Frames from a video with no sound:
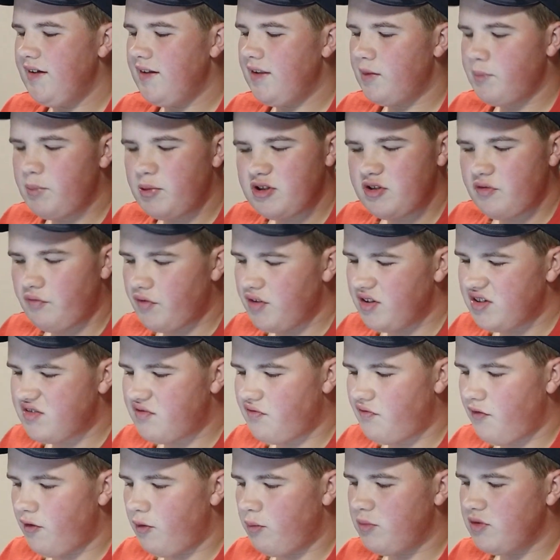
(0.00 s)
The budget for this
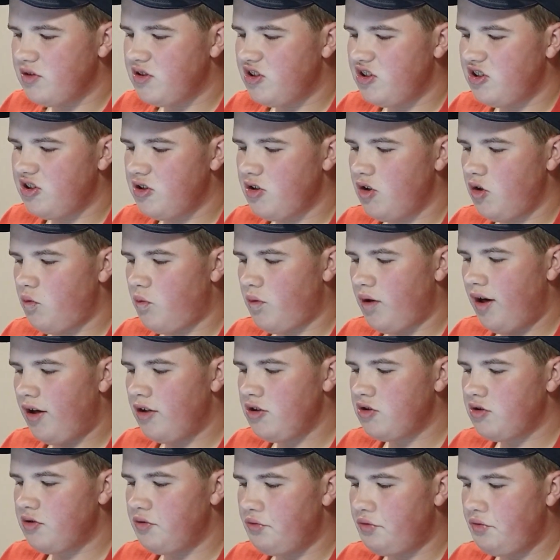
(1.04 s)
film is
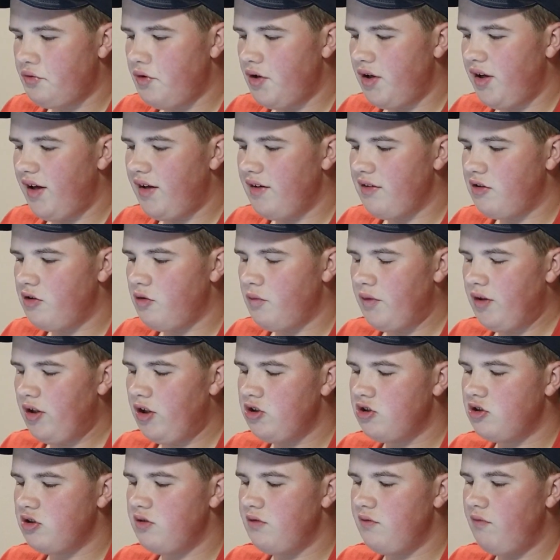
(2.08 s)
138 to
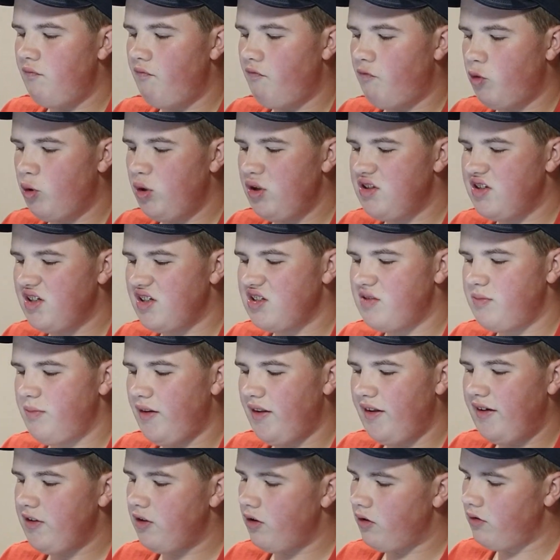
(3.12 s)
146
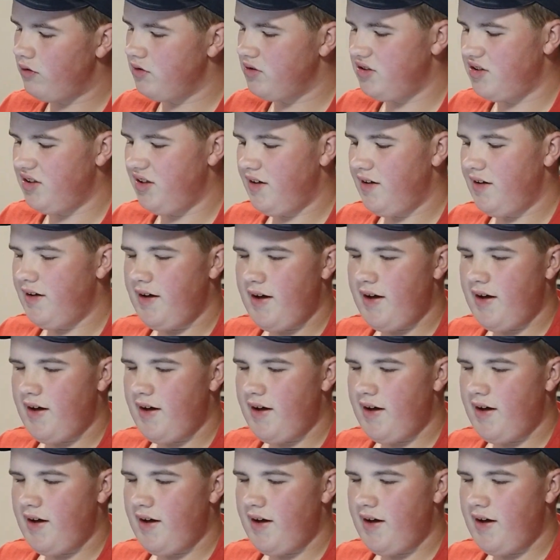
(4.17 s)
million dollars,